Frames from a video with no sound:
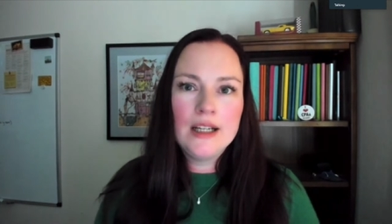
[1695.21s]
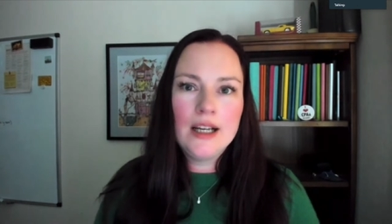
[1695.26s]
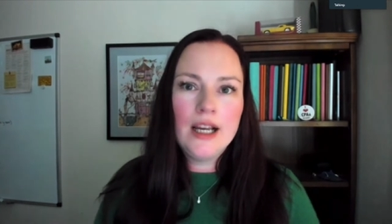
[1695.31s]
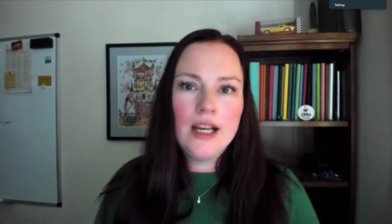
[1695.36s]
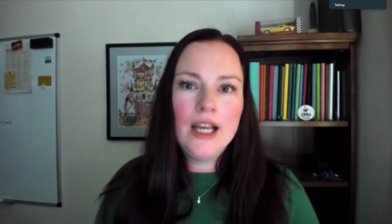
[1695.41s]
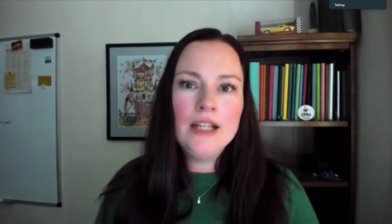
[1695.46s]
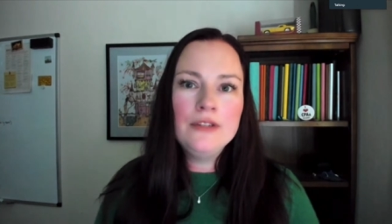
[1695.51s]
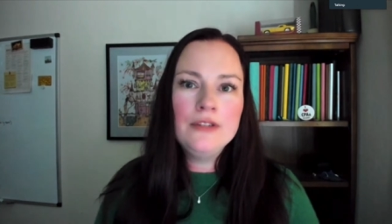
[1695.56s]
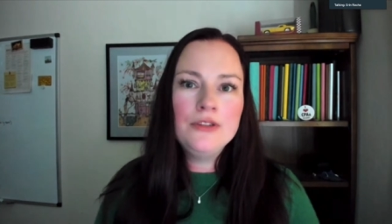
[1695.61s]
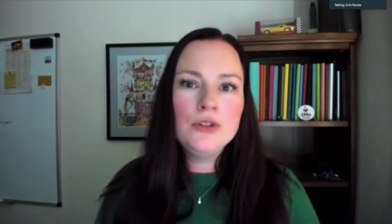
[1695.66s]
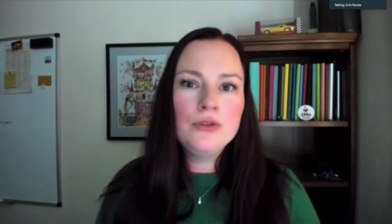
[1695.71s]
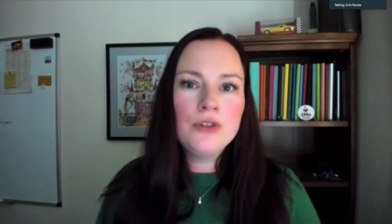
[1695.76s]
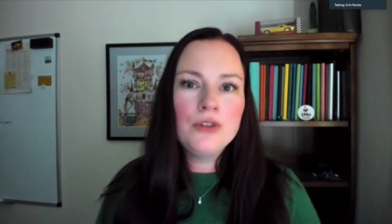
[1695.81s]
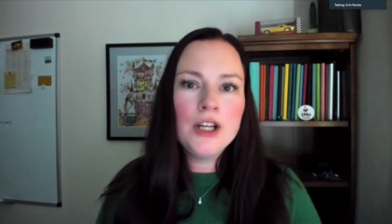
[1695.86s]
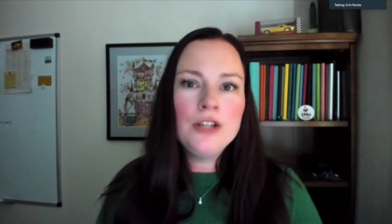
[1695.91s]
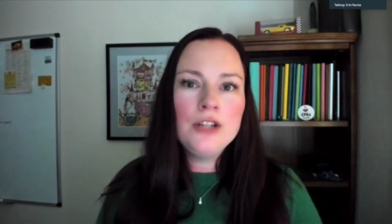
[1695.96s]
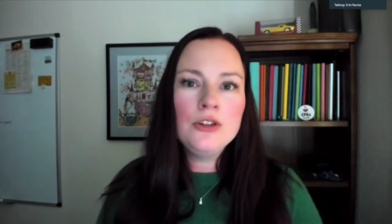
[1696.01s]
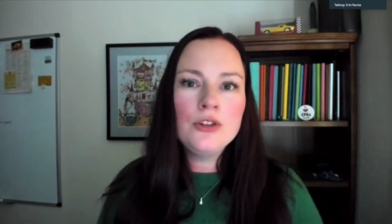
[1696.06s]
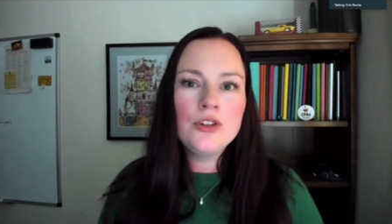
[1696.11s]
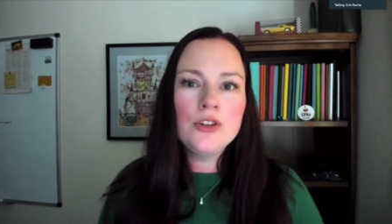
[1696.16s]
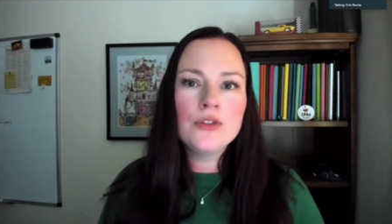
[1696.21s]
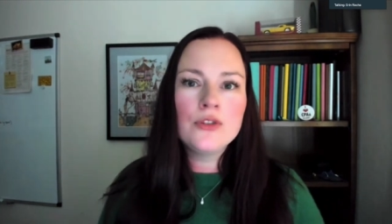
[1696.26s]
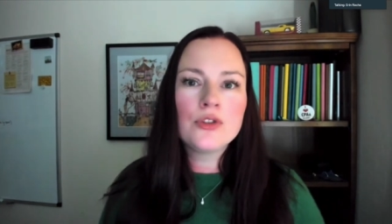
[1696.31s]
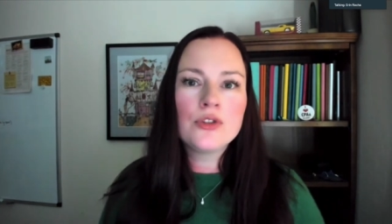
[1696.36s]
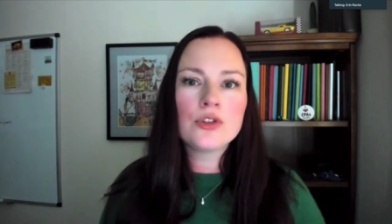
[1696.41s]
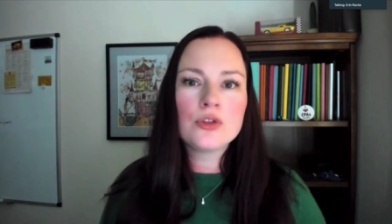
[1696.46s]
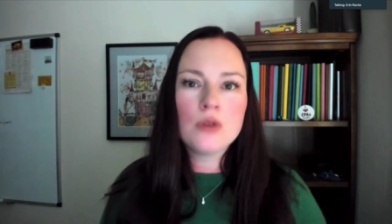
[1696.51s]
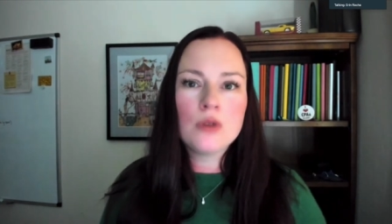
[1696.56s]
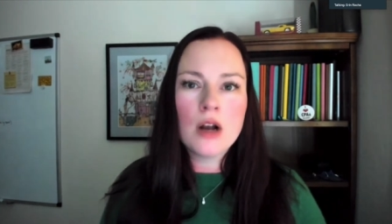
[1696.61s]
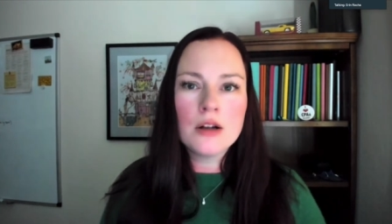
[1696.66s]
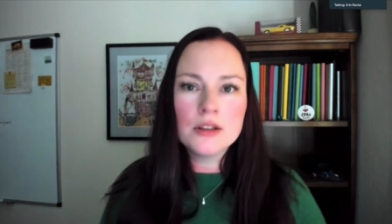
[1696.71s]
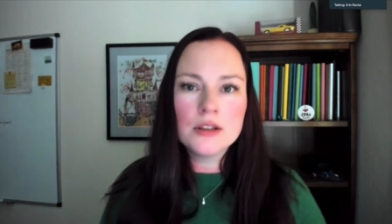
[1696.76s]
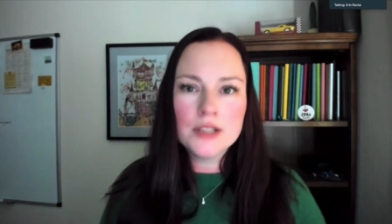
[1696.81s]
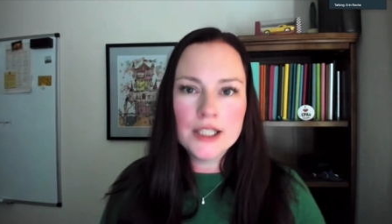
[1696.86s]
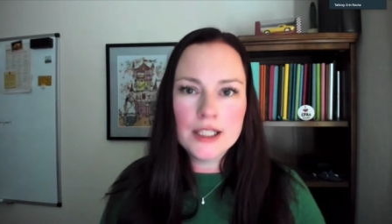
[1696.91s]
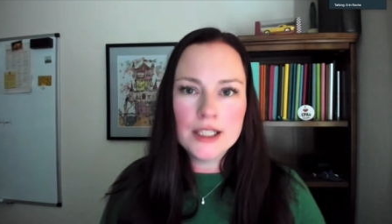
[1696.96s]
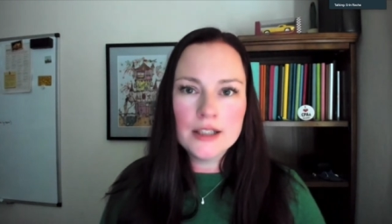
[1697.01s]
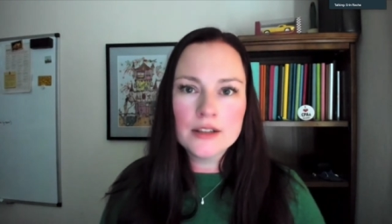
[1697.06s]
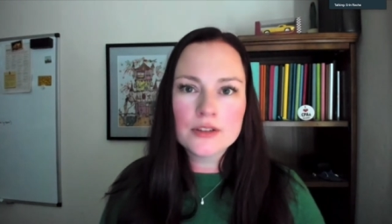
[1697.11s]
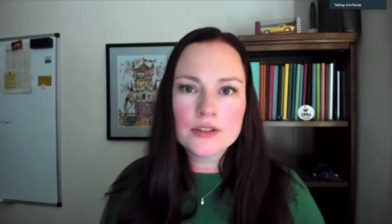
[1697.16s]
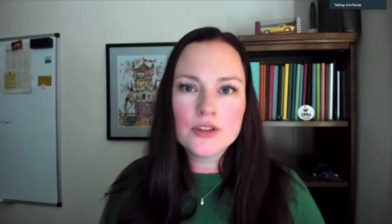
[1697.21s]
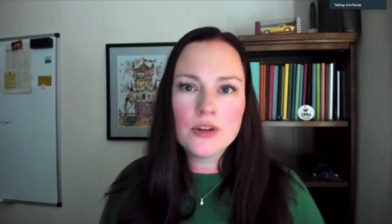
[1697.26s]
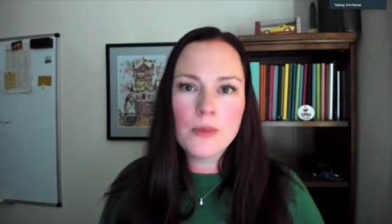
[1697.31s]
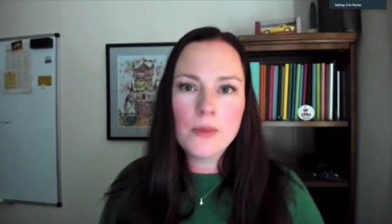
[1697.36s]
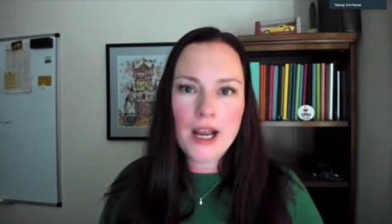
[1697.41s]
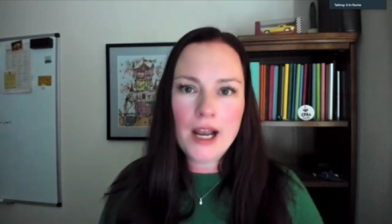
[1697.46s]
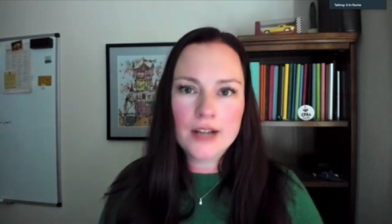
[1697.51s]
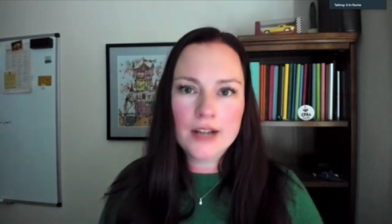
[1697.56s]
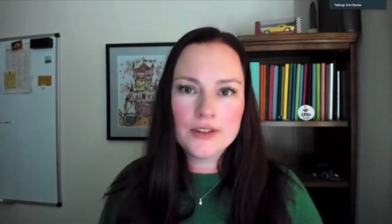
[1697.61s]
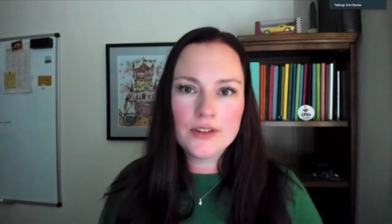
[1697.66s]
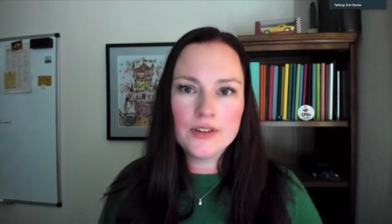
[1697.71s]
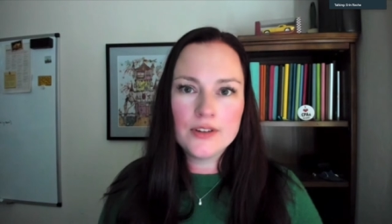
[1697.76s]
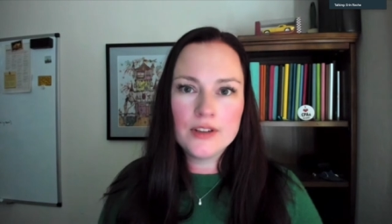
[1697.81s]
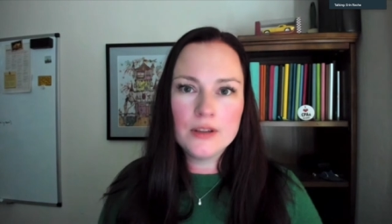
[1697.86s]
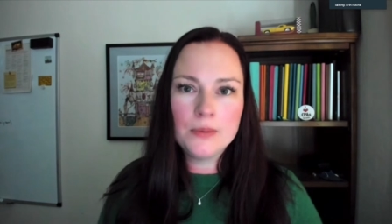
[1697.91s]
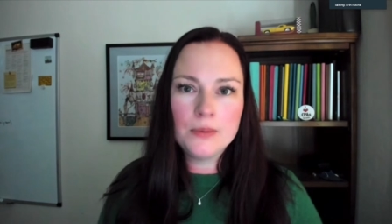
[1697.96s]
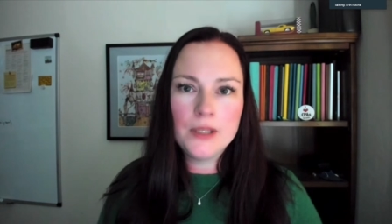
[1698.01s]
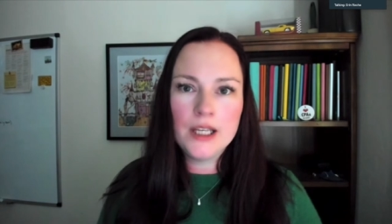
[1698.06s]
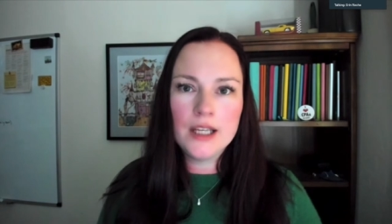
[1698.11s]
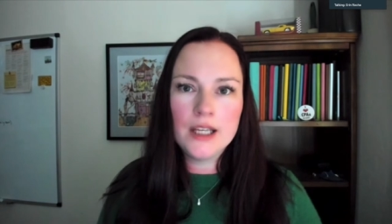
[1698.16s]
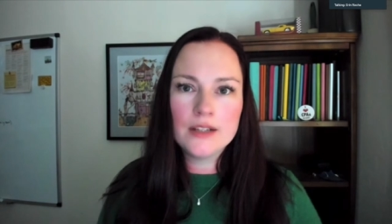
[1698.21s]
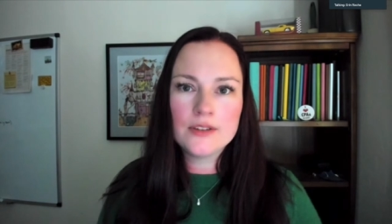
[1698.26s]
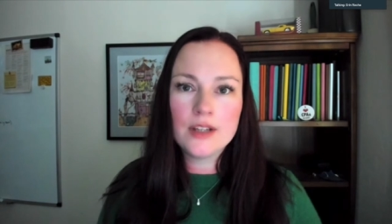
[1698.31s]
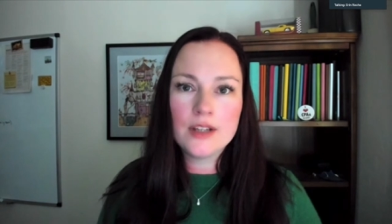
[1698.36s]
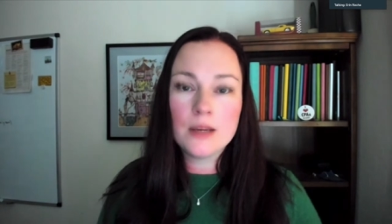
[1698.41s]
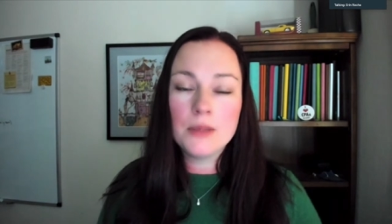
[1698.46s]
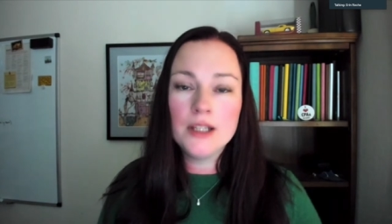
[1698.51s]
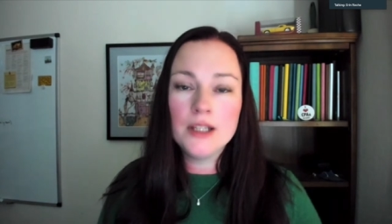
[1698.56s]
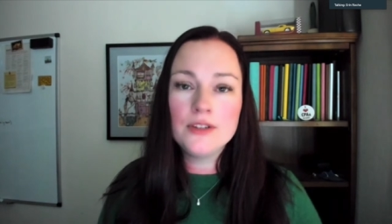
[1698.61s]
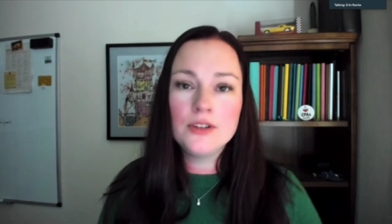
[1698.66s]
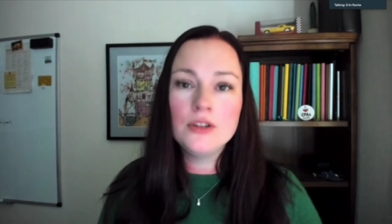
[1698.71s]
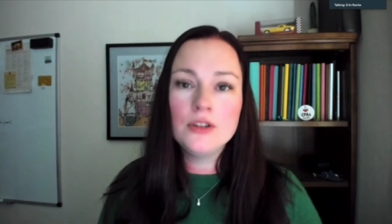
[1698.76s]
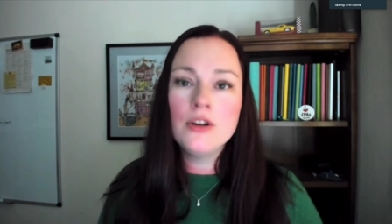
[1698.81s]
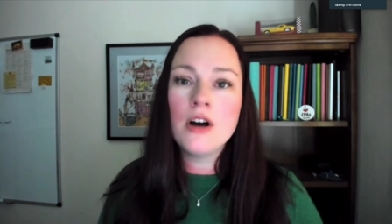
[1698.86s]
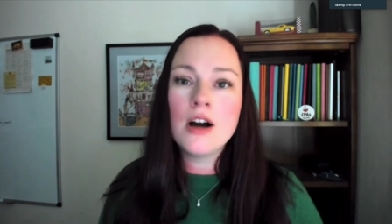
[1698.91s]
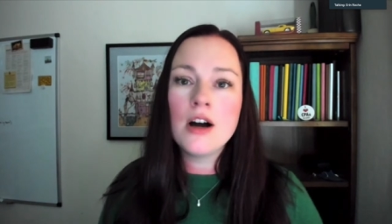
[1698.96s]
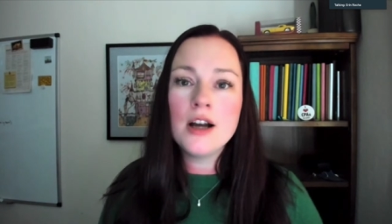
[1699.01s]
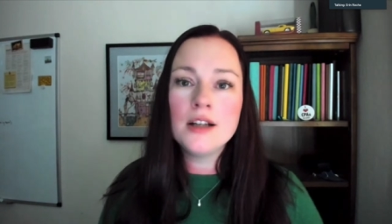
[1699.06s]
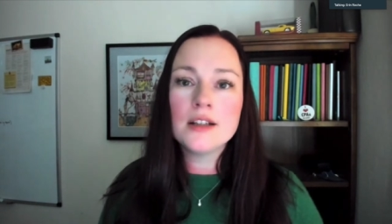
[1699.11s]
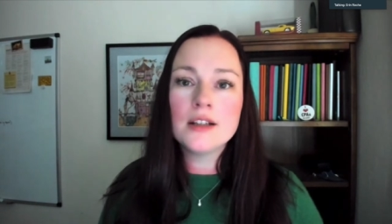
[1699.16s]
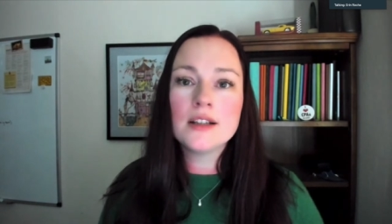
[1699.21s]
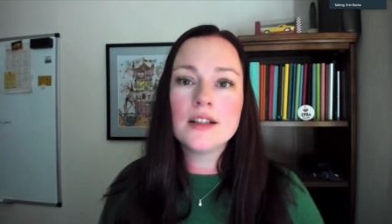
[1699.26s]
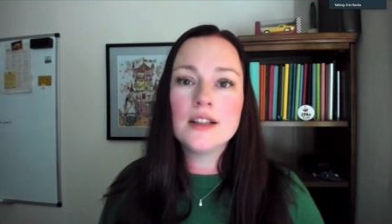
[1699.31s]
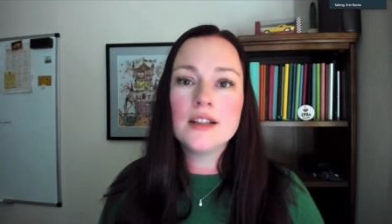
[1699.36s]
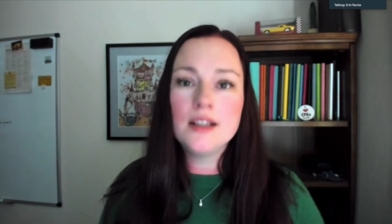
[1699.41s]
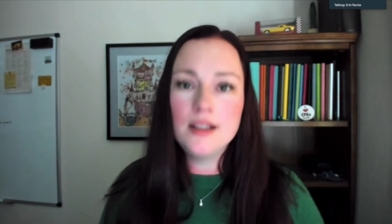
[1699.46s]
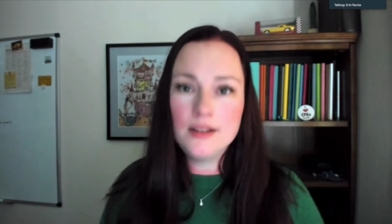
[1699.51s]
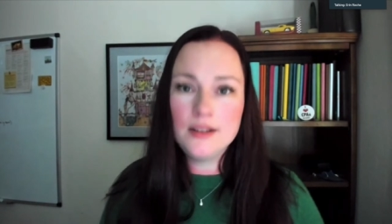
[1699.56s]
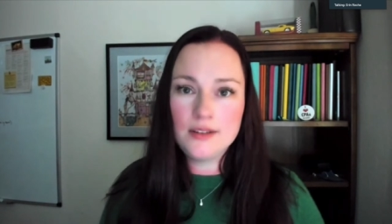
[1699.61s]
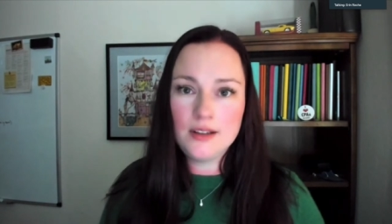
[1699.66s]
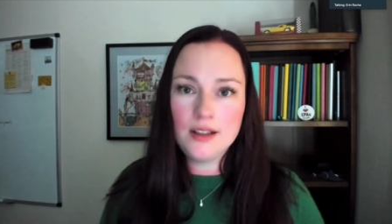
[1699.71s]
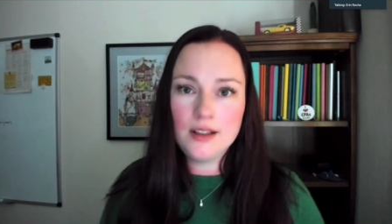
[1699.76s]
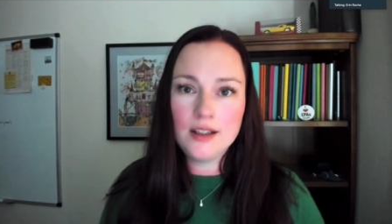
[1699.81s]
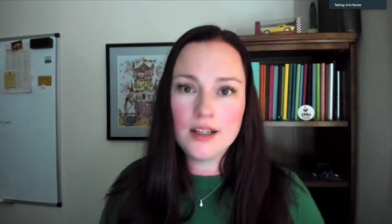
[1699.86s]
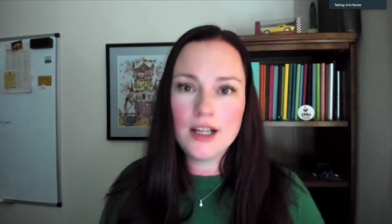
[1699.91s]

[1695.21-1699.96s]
And if you find yourself struggling to pass the CPA exam, it's not easy.